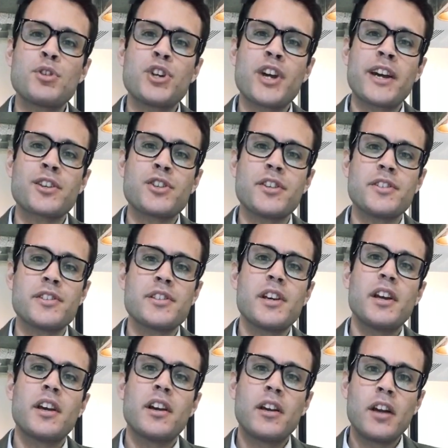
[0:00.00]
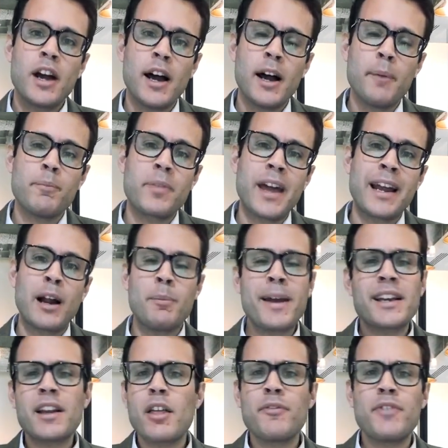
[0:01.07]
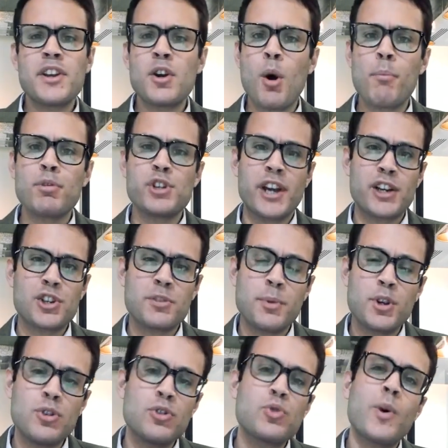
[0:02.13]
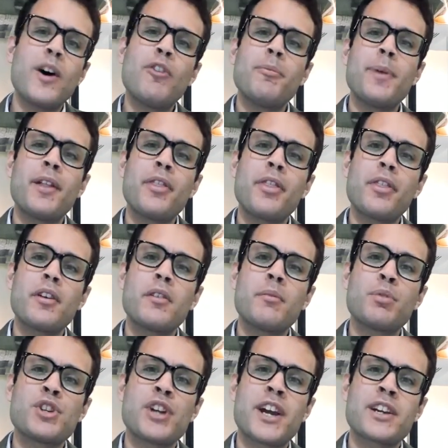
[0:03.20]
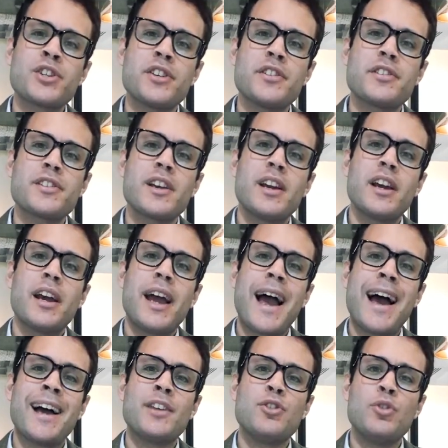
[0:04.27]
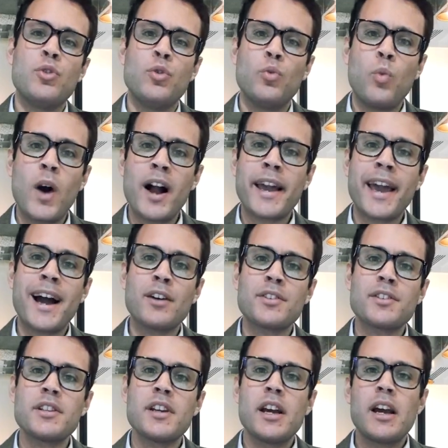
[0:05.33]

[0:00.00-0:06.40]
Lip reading: projections. And I'll make another video on projections, but you do 12-month projections and you work out,